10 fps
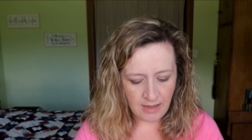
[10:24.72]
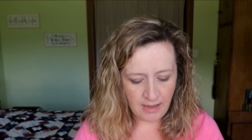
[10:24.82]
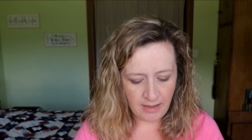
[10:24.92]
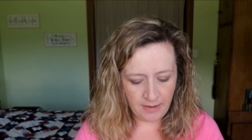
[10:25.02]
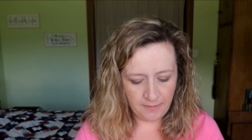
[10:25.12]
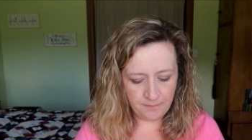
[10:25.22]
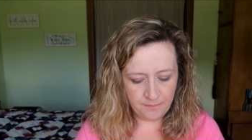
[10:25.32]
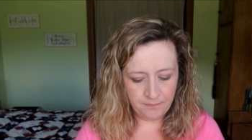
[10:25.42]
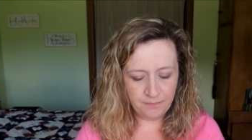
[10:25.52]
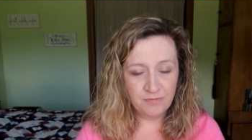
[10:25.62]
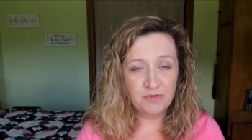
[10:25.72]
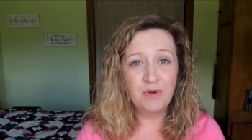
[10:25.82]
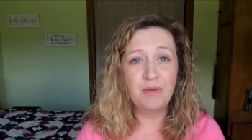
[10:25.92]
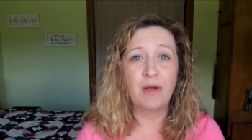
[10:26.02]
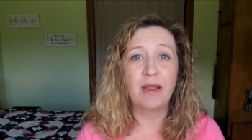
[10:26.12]
So
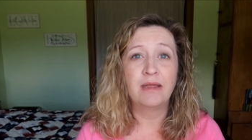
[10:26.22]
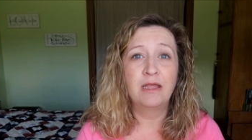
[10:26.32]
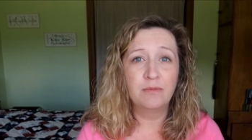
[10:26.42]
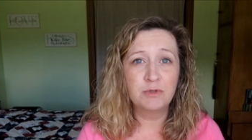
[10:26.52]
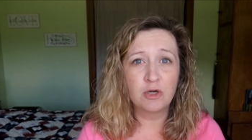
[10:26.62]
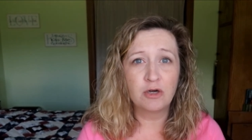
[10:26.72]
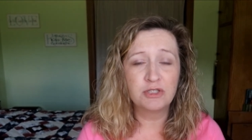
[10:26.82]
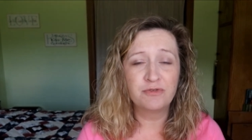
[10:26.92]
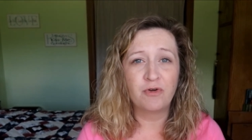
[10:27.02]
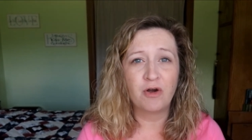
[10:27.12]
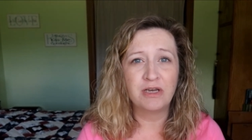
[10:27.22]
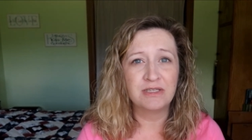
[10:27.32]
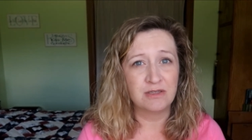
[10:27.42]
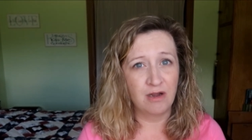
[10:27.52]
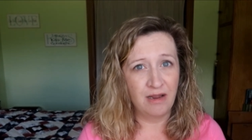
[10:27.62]
anyway, Kilimanjaro Safari
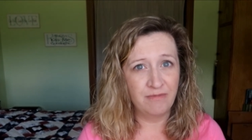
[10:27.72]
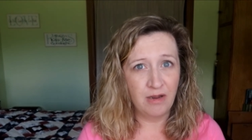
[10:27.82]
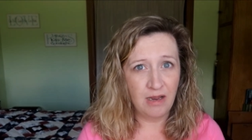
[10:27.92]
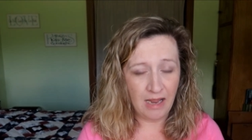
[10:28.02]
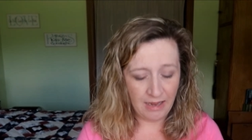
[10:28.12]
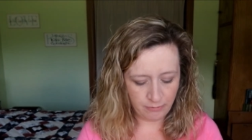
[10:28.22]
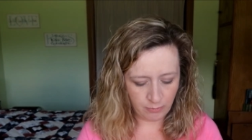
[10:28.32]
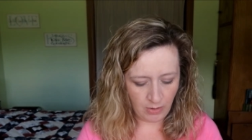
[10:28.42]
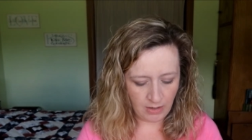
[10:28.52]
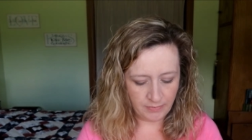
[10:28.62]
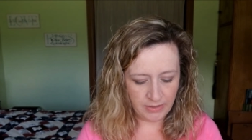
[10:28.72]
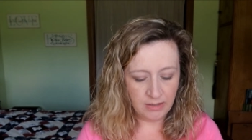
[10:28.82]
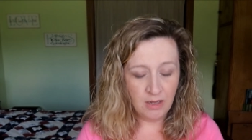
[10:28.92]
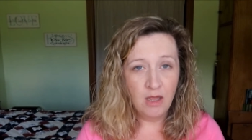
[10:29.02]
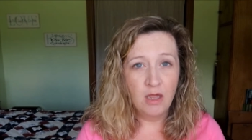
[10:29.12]
does not have a height requirement.
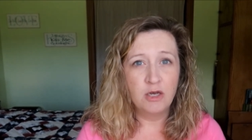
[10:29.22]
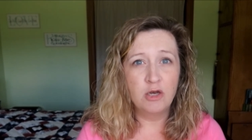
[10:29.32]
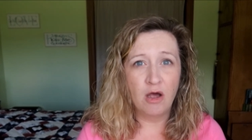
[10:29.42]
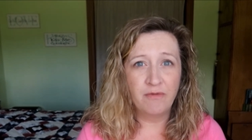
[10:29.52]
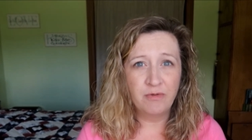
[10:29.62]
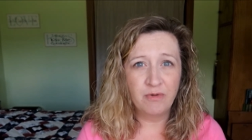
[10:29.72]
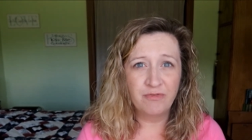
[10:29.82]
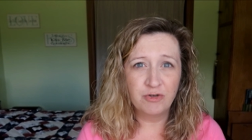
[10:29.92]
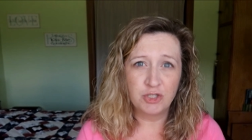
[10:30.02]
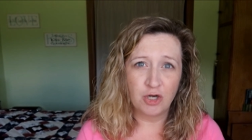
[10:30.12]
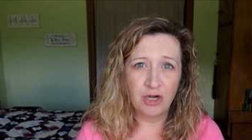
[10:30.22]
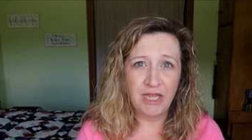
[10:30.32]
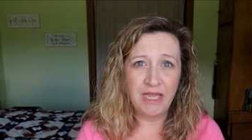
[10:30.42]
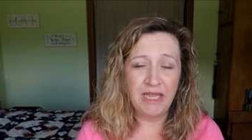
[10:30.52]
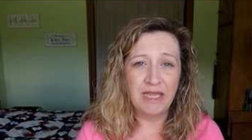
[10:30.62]
Navi River
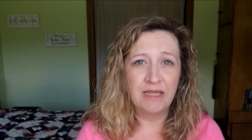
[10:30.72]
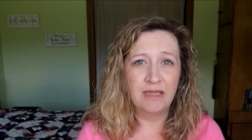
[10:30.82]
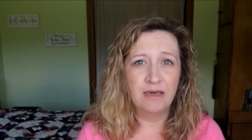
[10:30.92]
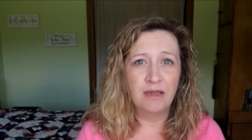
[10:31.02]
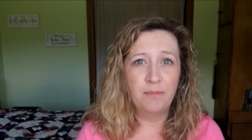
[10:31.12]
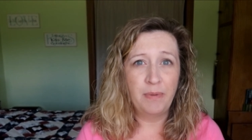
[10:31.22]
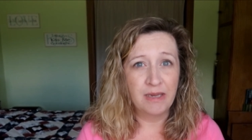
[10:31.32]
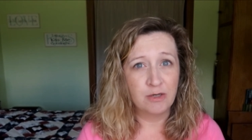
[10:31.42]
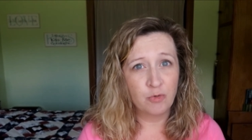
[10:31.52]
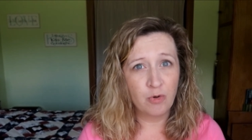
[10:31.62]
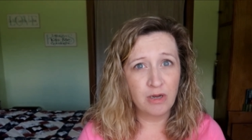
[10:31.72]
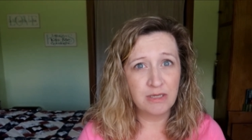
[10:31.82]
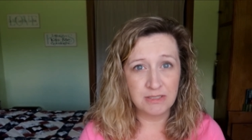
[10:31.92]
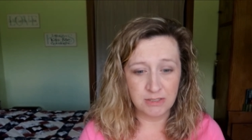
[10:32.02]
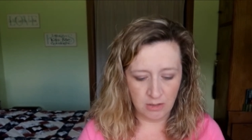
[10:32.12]
Journey in Pandora
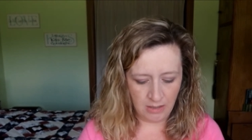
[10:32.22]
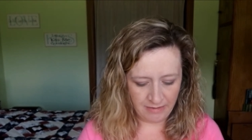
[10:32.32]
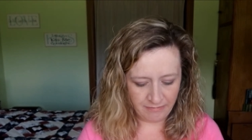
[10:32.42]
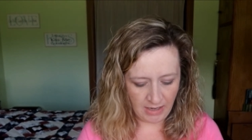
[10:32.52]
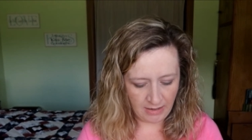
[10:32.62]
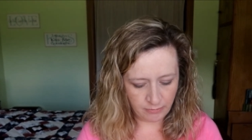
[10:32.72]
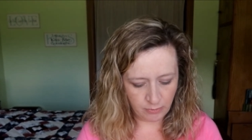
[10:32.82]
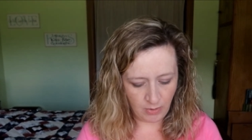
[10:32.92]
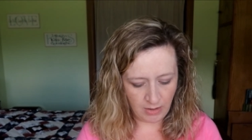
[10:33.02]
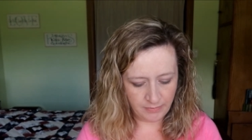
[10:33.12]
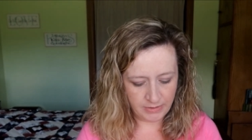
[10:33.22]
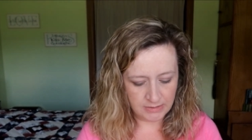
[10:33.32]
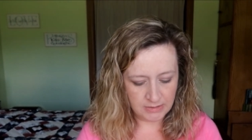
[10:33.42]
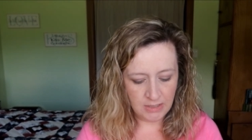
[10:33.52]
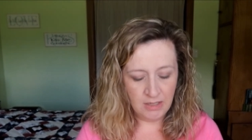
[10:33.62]
does not have a height
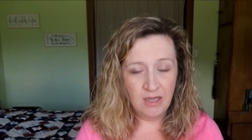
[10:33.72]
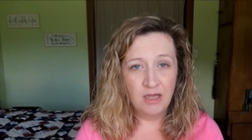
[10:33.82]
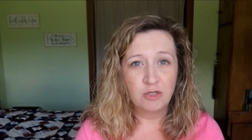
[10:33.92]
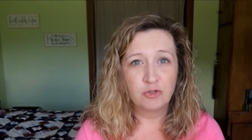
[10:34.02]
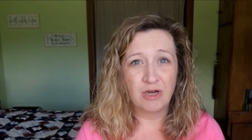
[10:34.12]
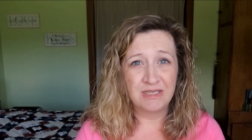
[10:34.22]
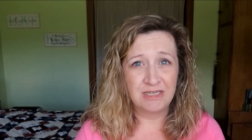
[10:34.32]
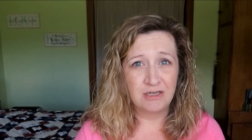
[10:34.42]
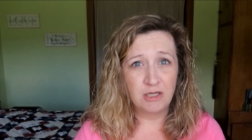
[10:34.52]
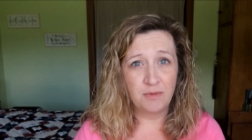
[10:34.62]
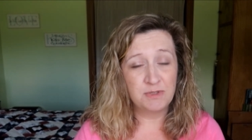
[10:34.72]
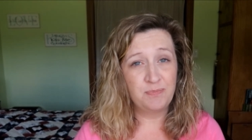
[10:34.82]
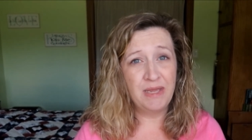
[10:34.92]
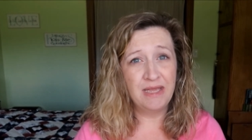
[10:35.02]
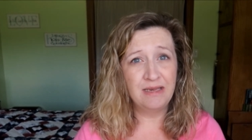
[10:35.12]
requirement. Triceratops
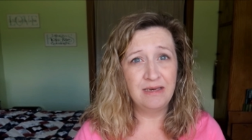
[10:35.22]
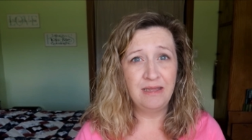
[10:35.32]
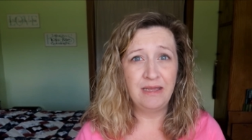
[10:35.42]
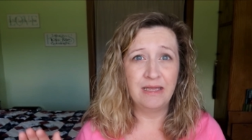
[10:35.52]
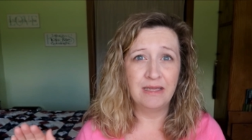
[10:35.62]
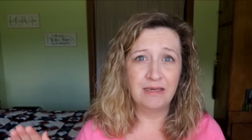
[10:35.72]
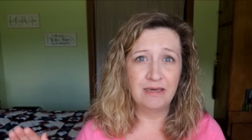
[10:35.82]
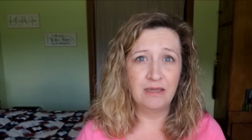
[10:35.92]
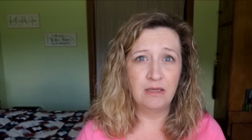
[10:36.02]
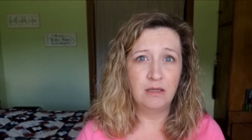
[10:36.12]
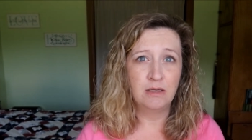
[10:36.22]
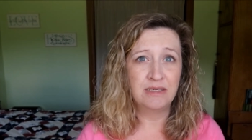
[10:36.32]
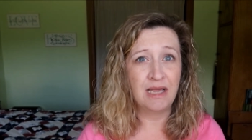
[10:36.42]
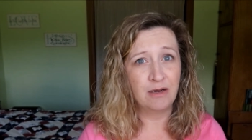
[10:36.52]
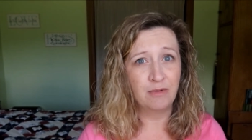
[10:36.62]
Spin in
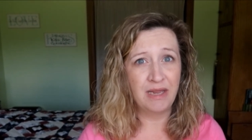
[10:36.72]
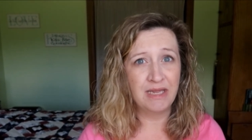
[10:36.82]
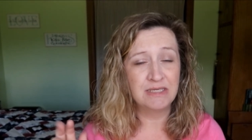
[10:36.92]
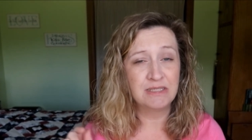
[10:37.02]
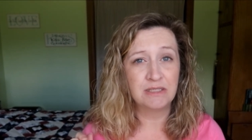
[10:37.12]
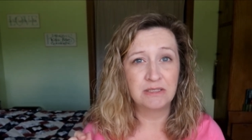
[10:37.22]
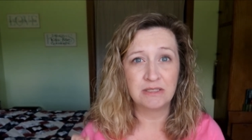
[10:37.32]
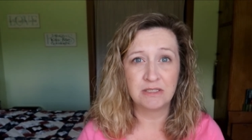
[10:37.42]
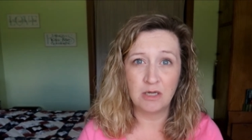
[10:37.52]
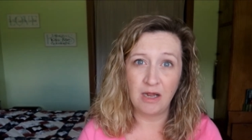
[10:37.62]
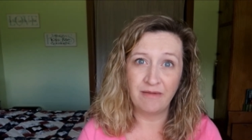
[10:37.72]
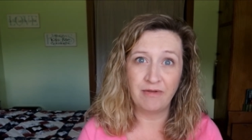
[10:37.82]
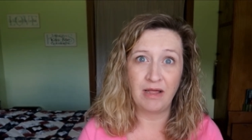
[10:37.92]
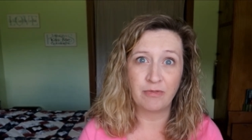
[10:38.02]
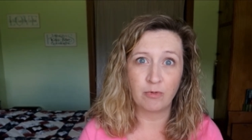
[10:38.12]
Dino Land does not have a
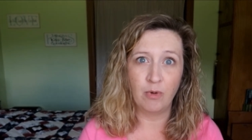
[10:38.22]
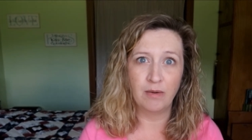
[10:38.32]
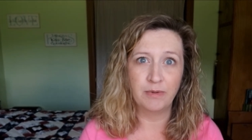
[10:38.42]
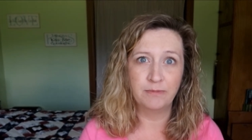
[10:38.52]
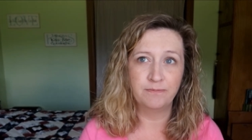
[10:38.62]
height requirement.